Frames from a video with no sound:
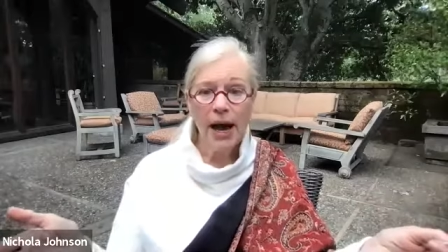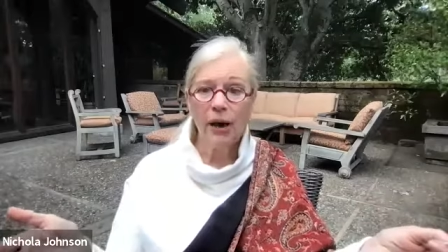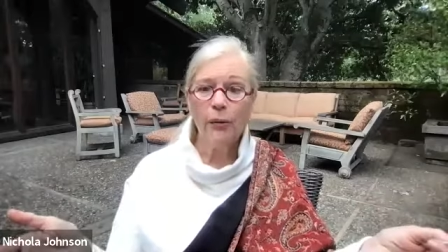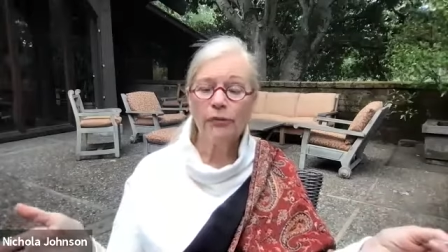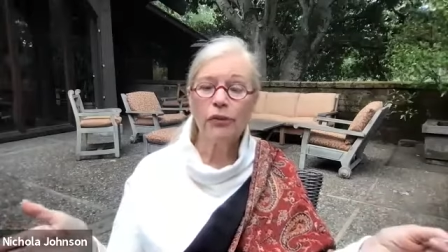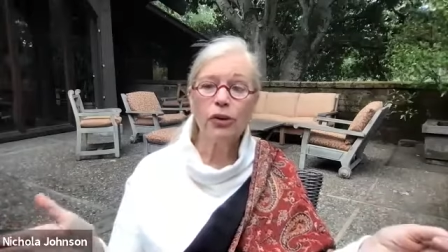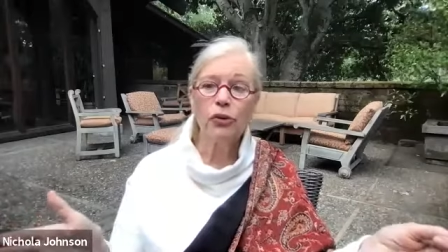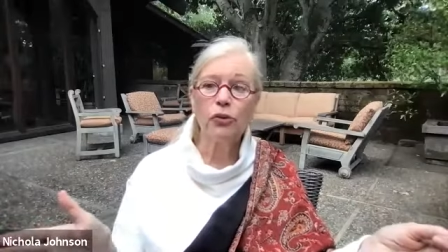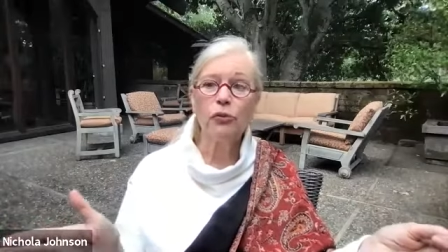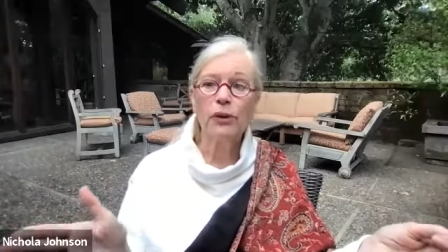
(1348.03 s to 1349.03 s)
however
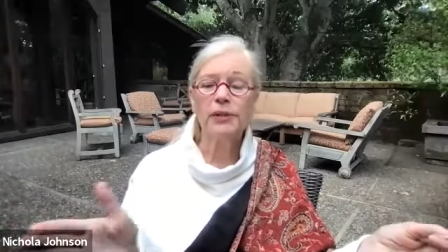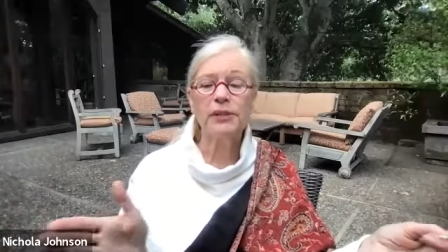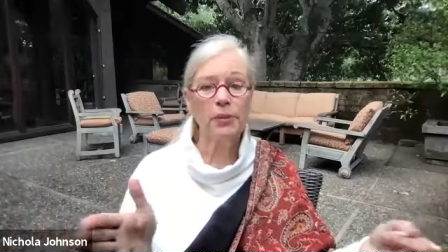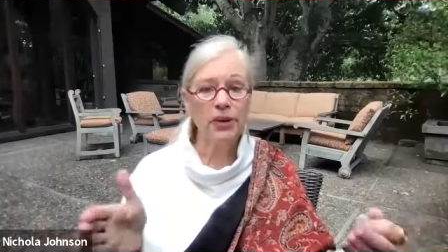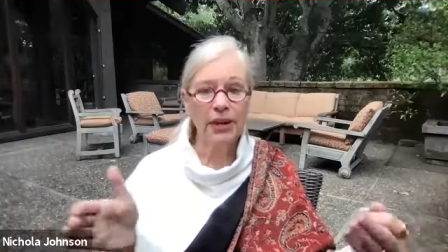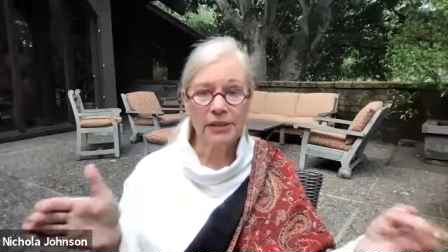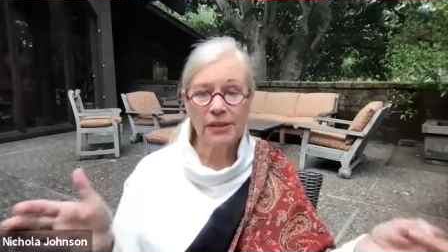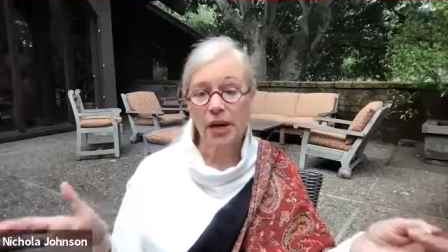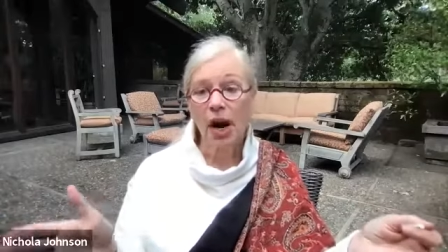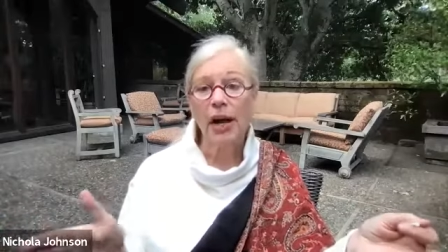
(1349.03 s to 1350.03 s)
you experience
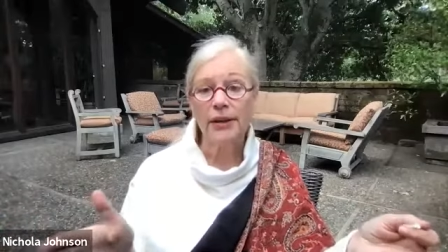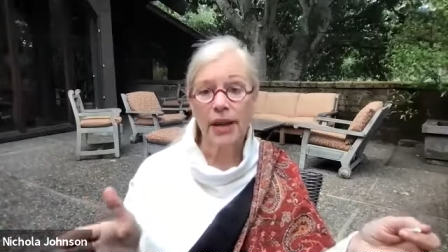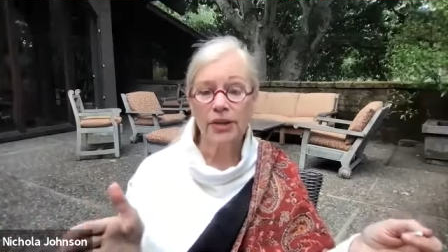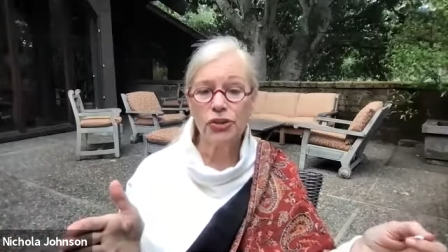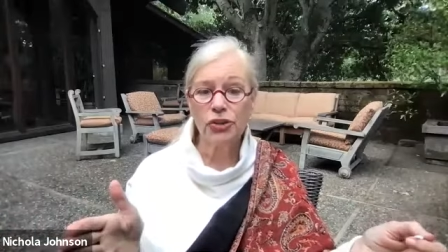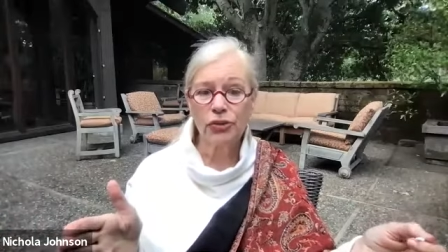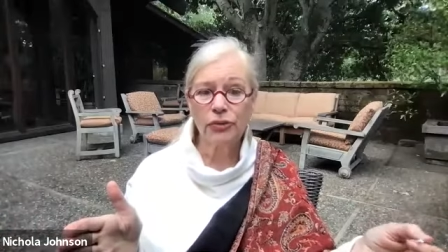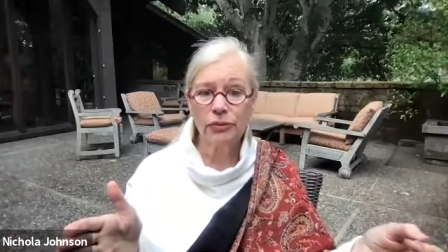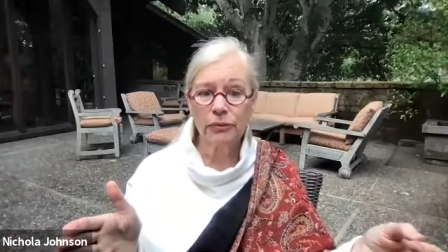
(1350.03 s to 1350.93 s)
the God nature,